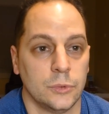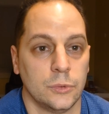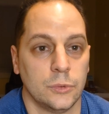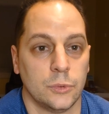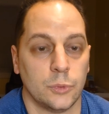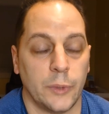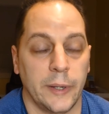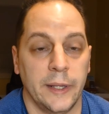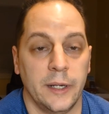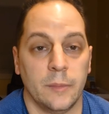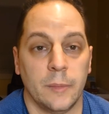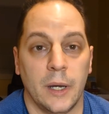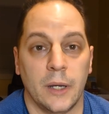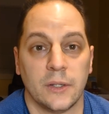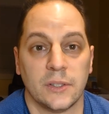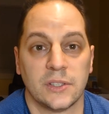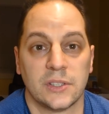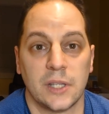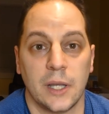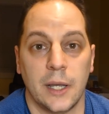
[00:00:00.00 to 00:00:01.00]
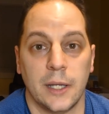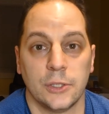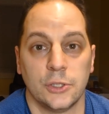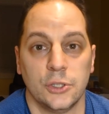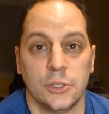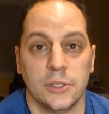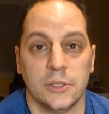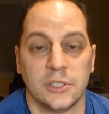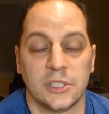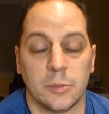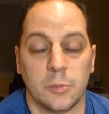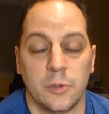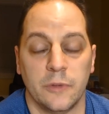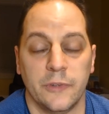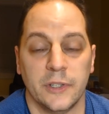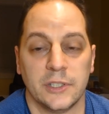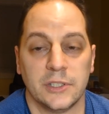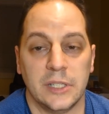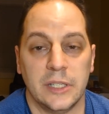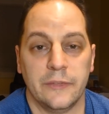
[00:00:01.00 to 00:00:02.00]
great amount of scotches. Some
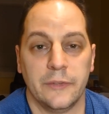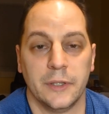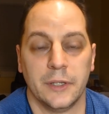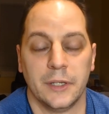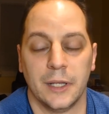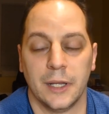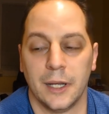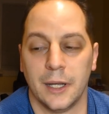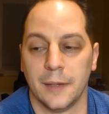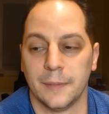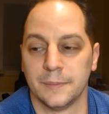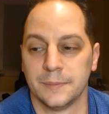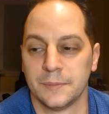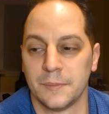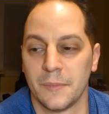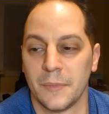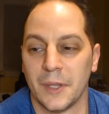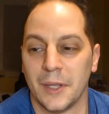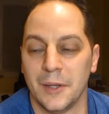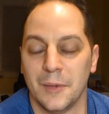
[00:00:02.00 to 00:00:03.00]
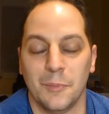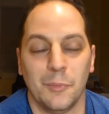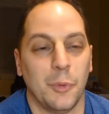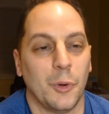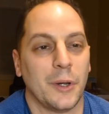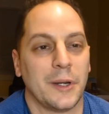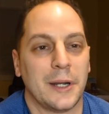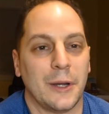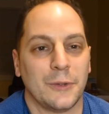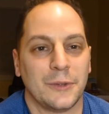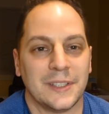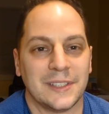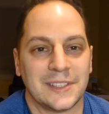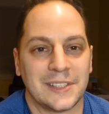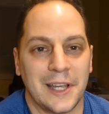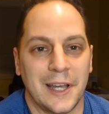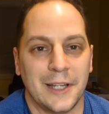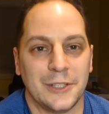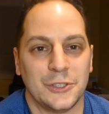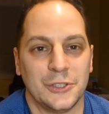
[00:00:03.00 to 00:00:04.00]
of us even bought out the
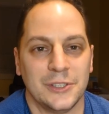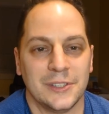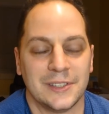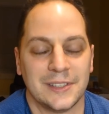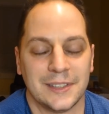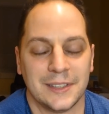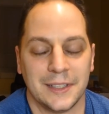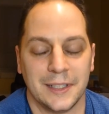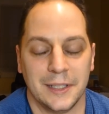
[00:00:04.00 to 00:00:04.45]
scotches